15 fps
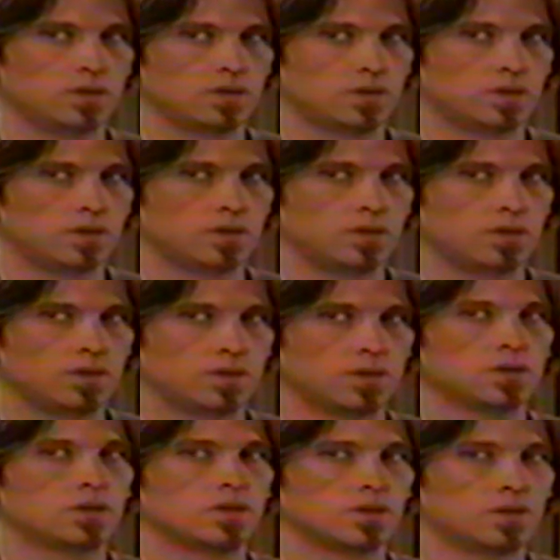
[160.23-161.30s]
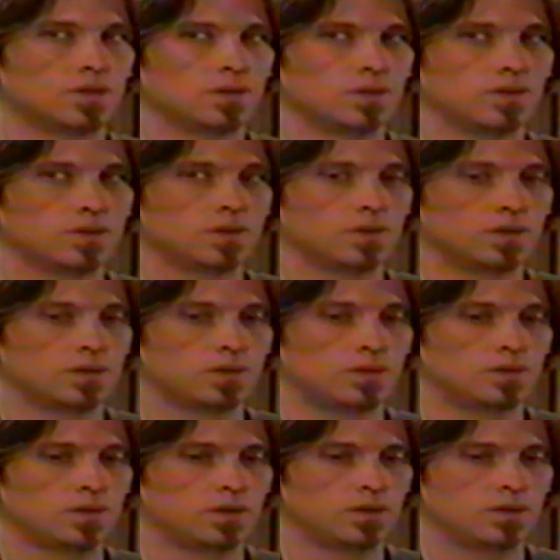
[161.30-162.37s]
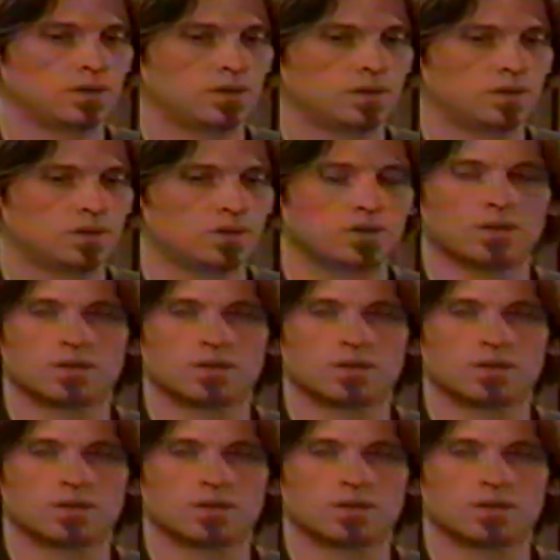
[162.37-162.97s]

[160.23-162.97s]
[no speech]